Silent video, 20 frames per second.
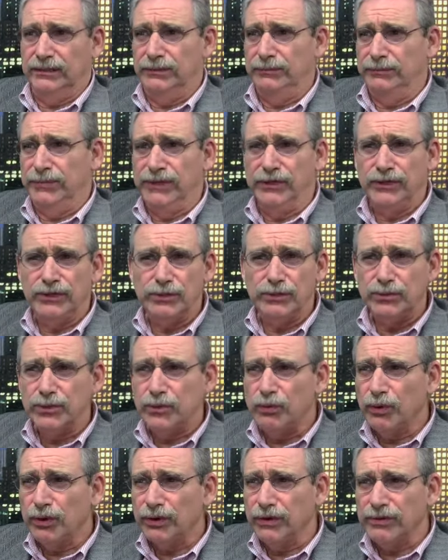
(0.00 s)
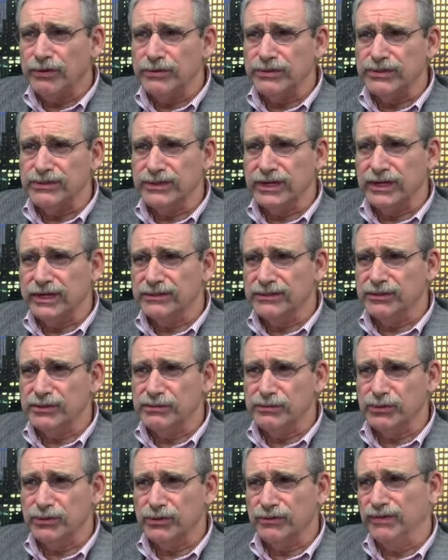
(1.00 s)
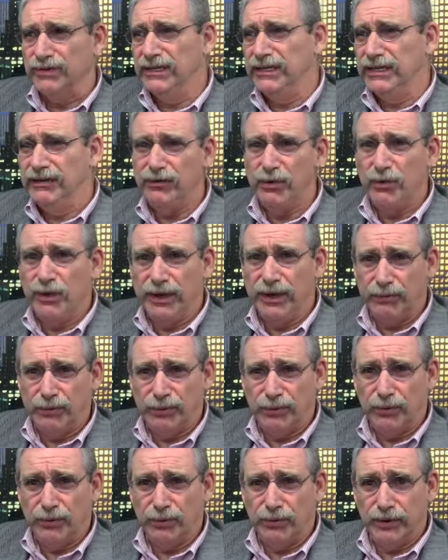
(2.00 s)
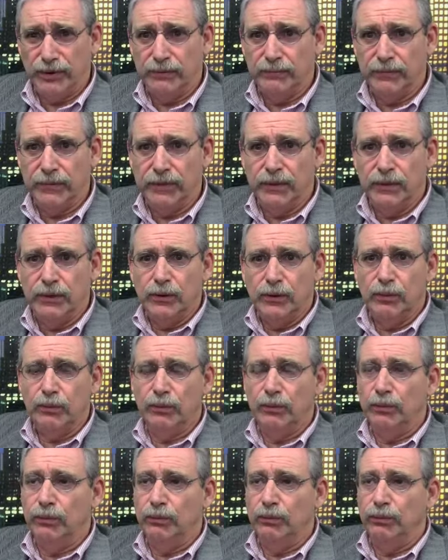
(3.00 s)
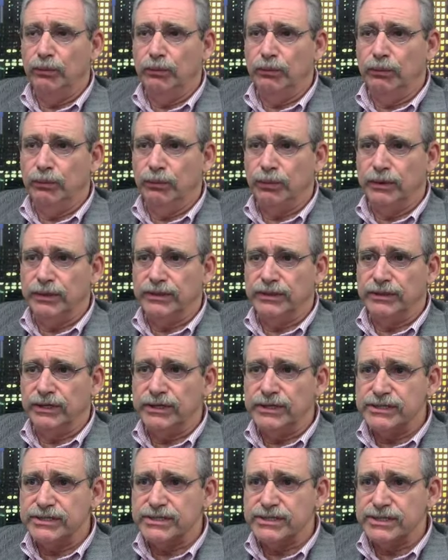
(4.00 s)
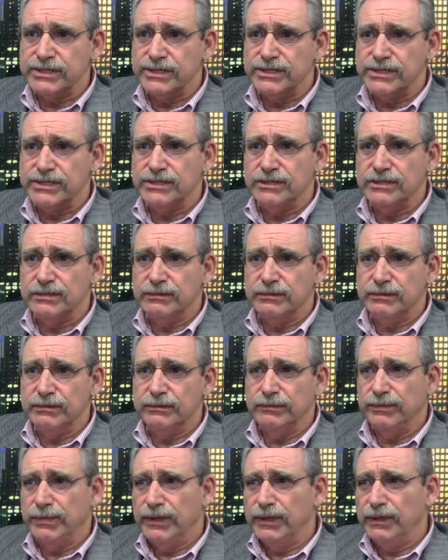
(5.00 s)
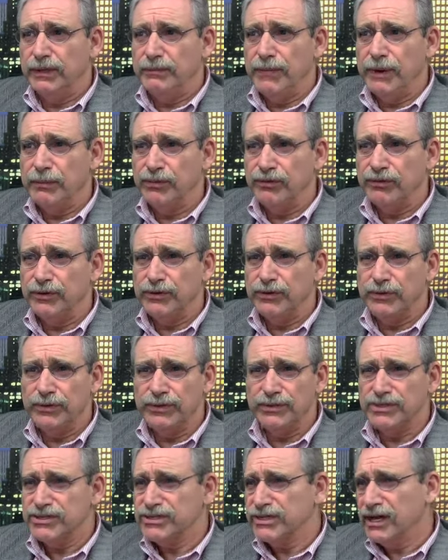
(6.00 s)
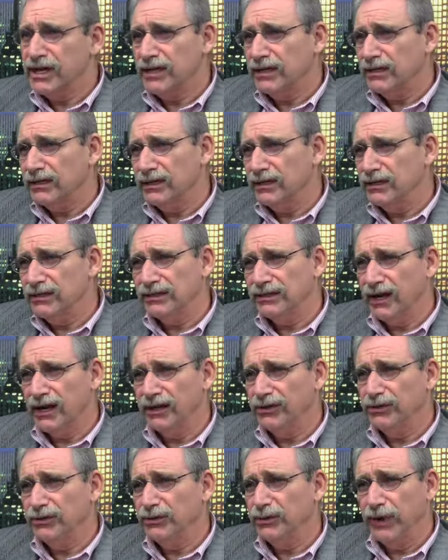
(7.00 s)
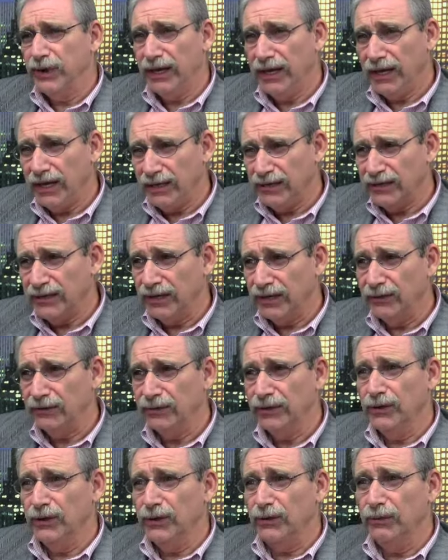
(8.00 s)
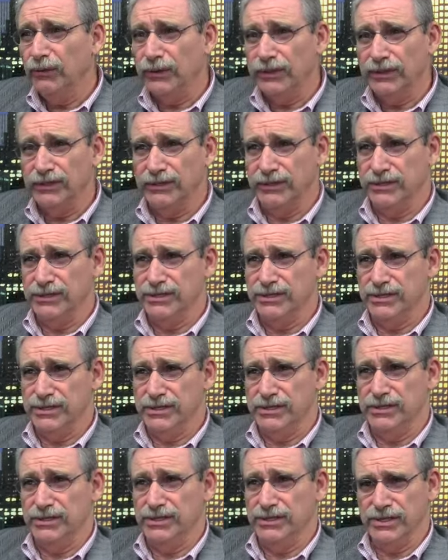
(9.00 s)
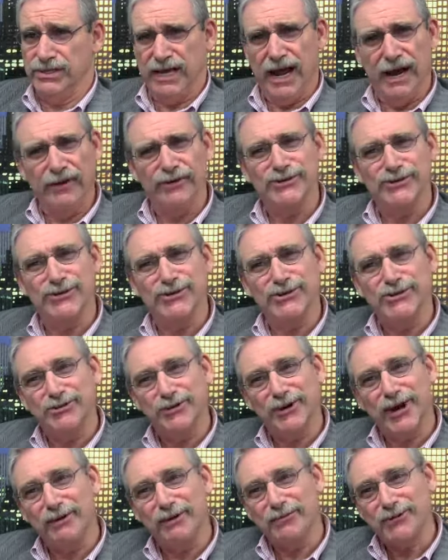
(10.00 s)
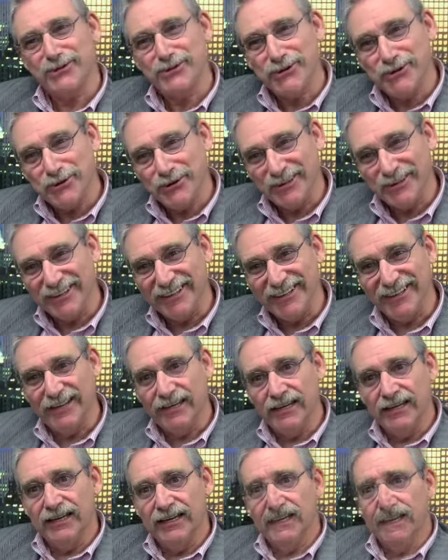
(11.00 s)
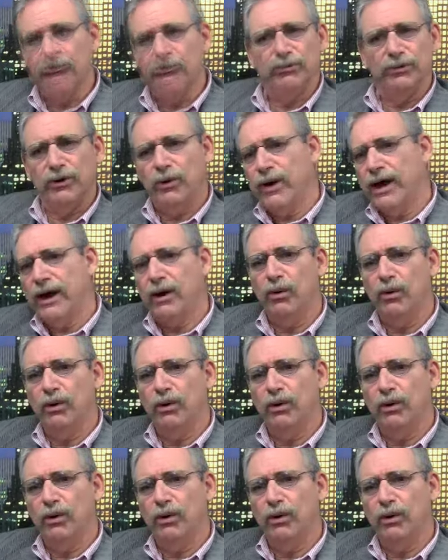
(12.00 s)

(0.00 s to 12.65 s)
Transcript: Being a union worker is not some sort of giveaway program. What it does is, being a member of a union does not entitle you to a handout. What it does is it guarantees you an opportunity. I don't know how